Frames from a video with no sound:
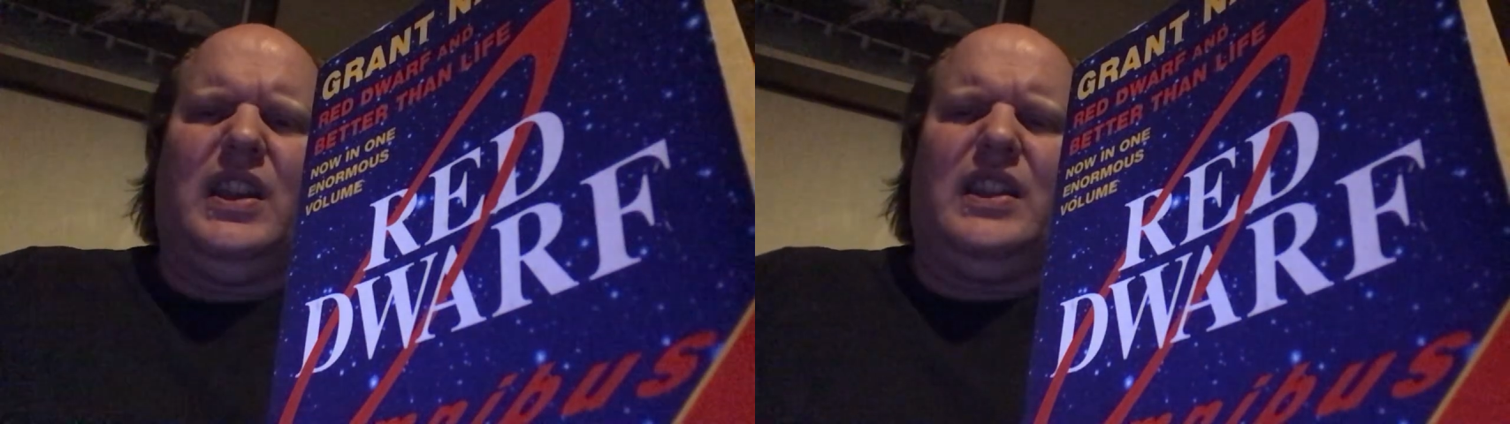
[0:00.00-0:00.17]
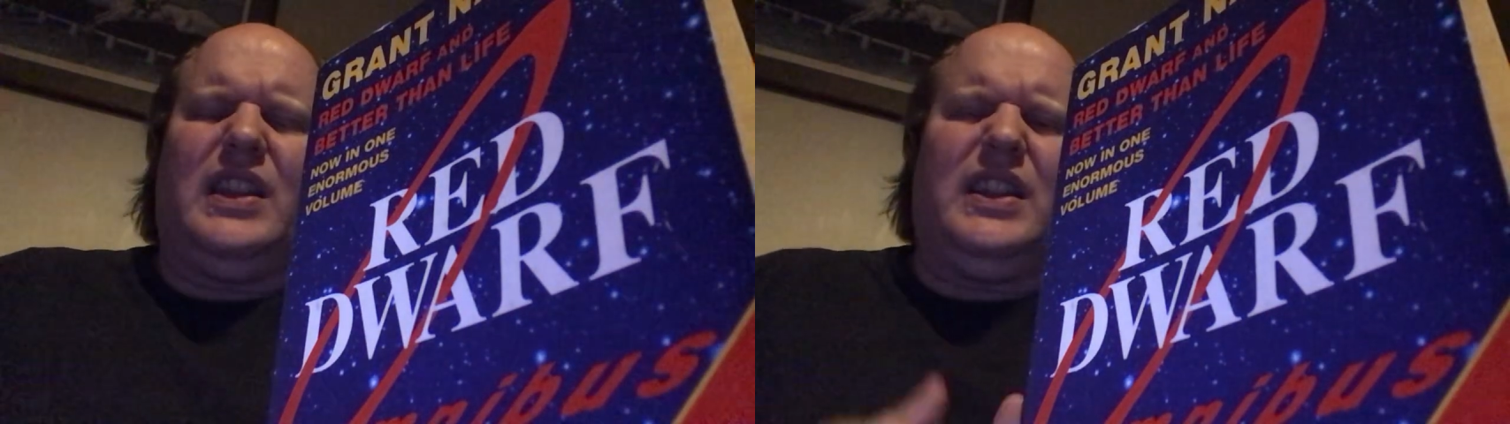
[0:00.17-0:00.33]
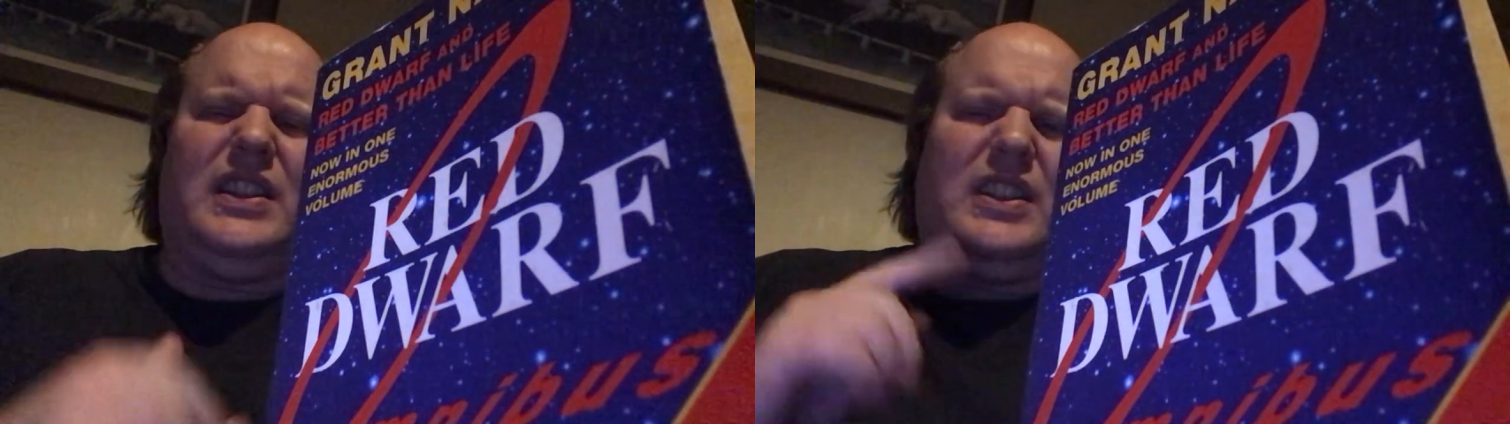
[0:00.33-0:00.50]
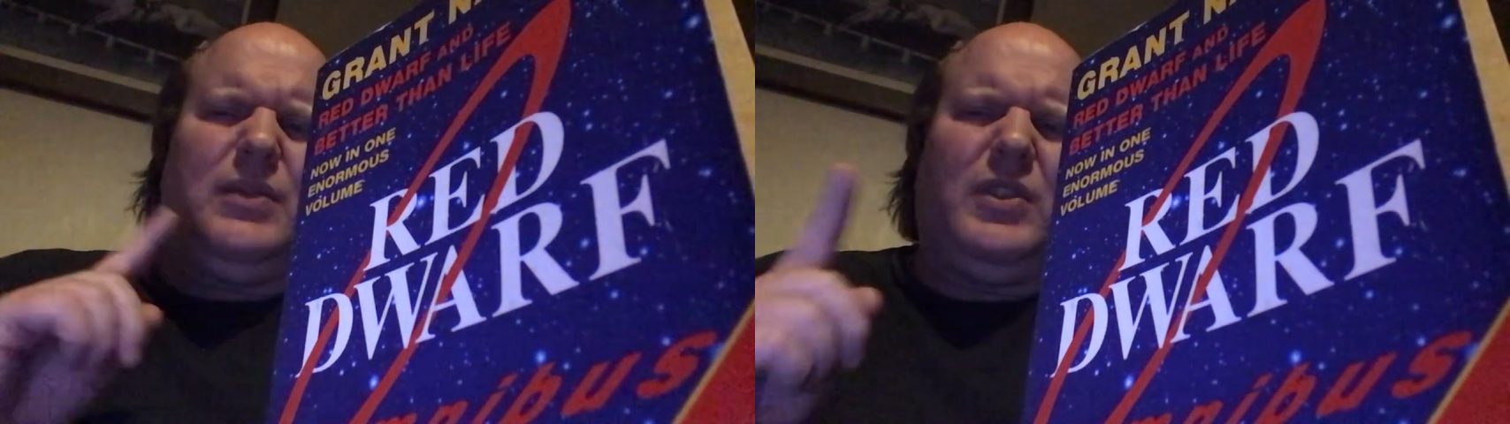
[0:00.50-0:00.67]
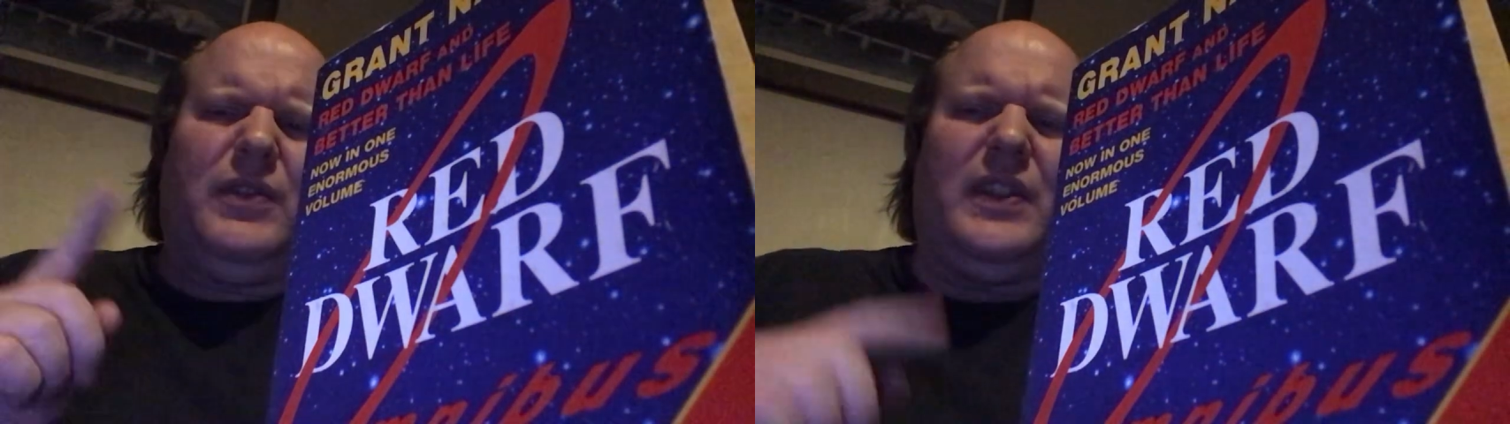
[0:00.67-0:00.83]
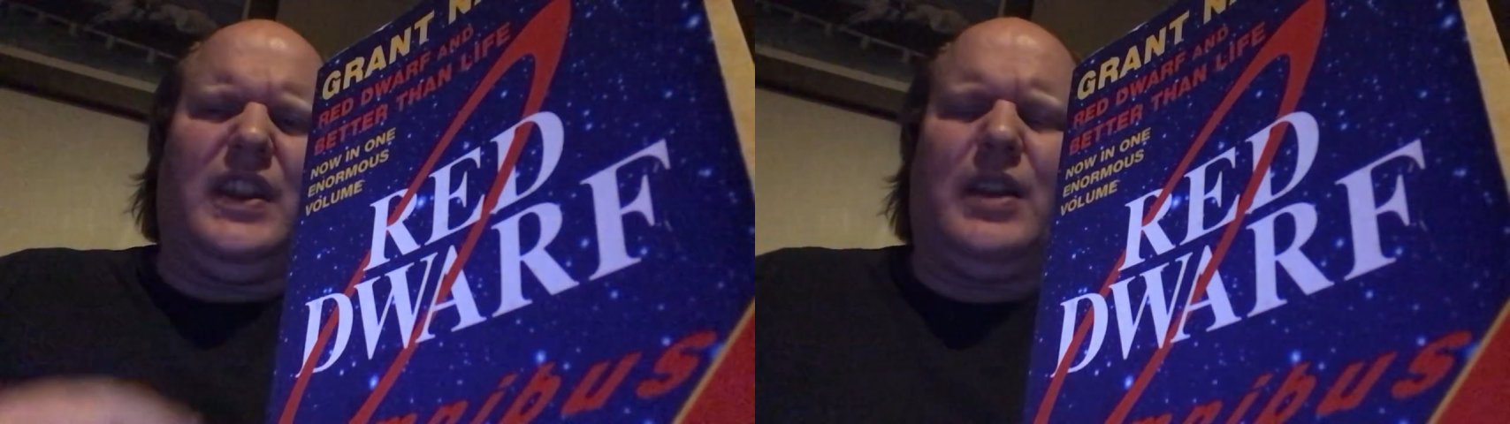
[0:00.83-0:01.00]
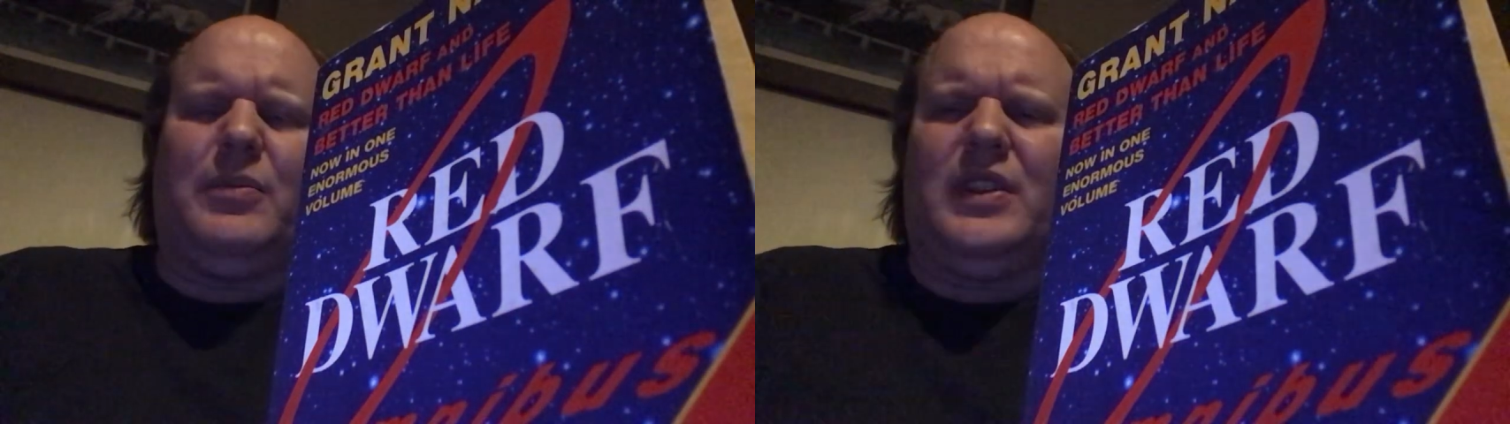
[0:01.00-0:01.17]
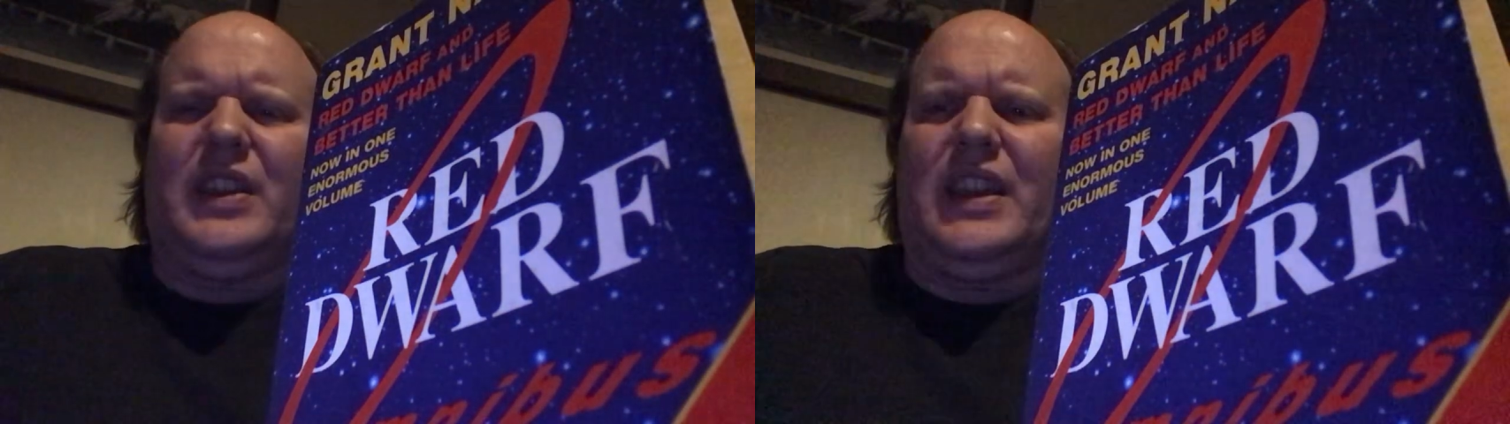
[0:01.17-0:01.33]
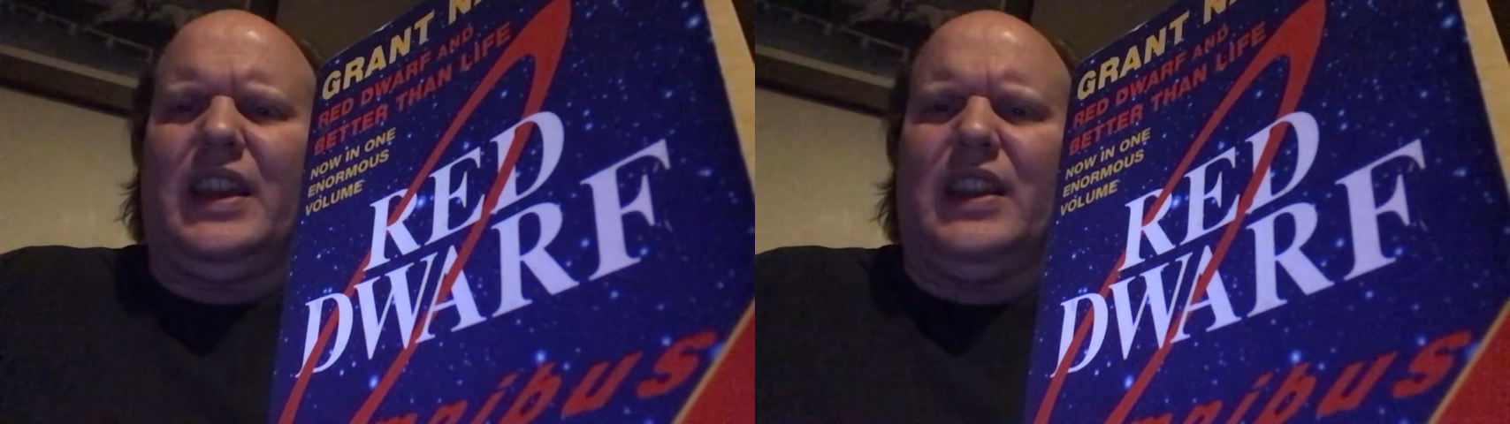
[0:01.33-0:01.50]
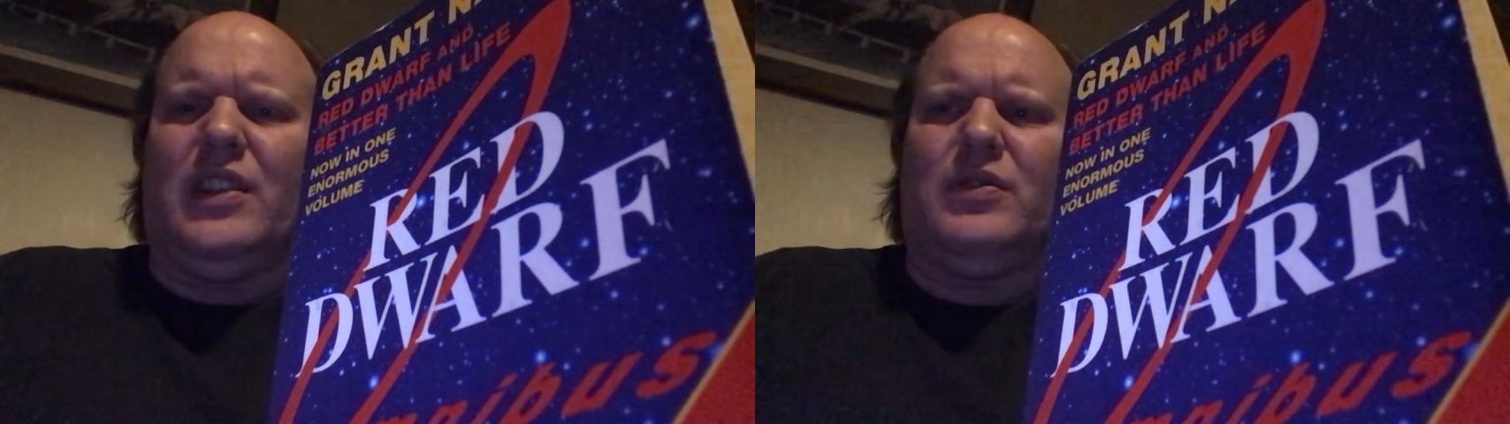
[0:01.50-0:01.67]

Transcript: Then a similar thing happened again.